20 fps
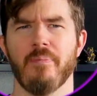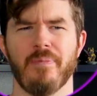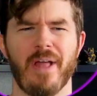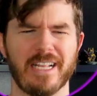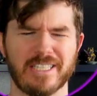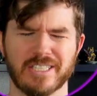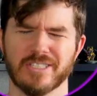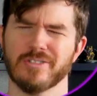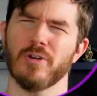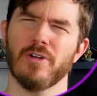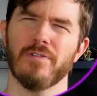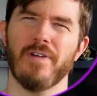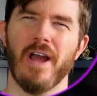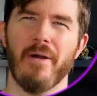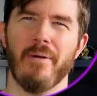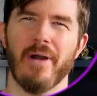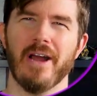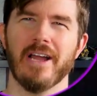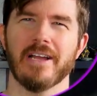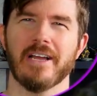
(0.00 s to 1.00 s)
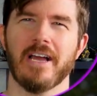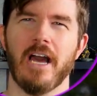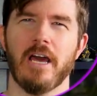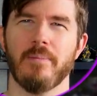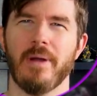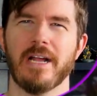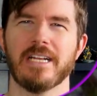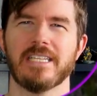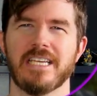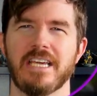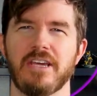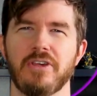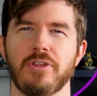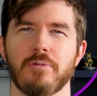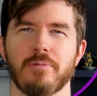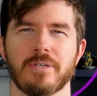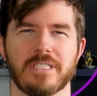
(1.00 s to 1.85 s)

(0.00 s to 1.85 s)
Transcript: That's sort of how I cut my teeth,